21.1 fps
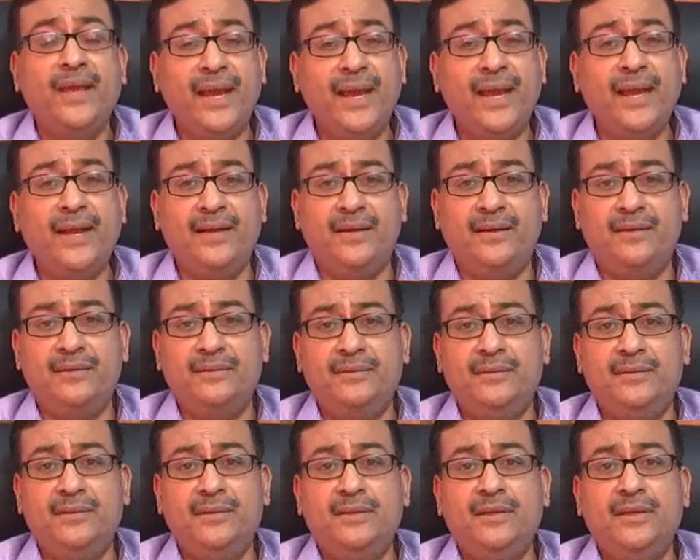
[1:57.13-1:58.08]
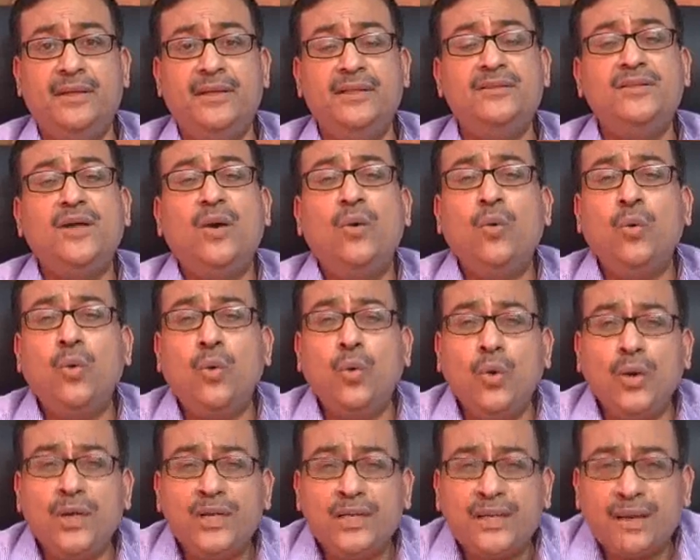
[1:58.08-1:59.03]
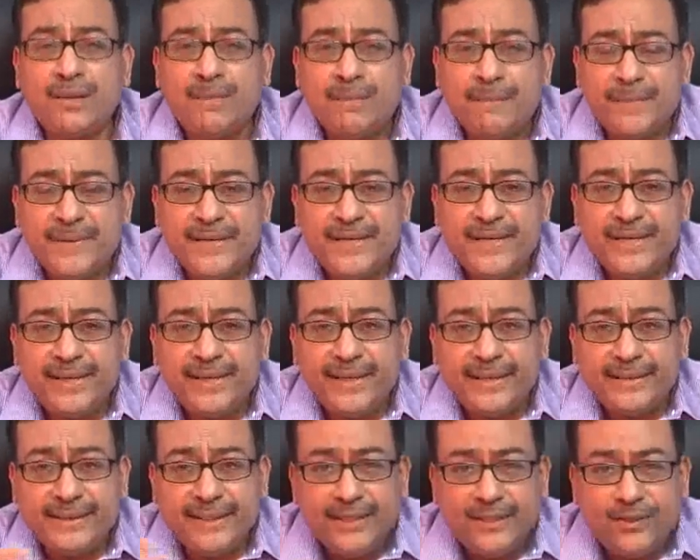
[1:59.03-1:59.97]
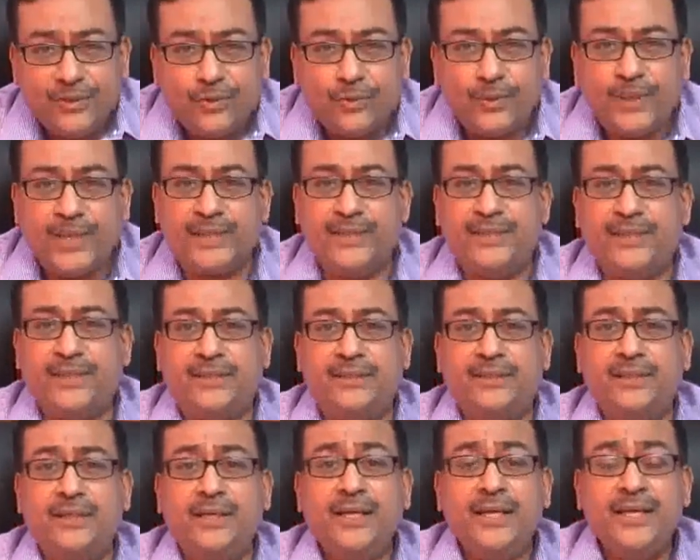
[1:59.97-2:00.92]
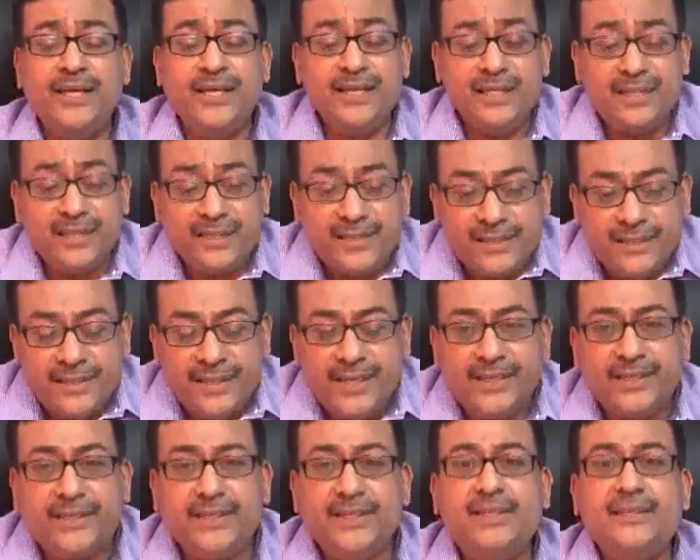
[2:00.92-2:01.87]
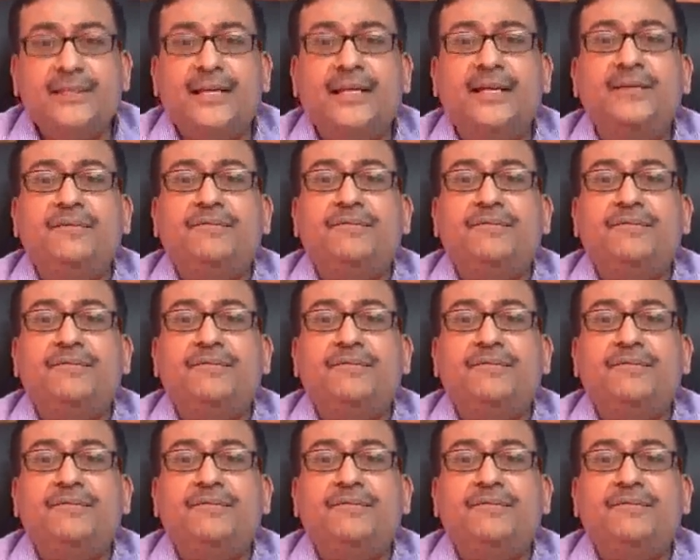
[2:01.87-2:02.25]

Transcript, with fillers: And the whole company getting together in creating that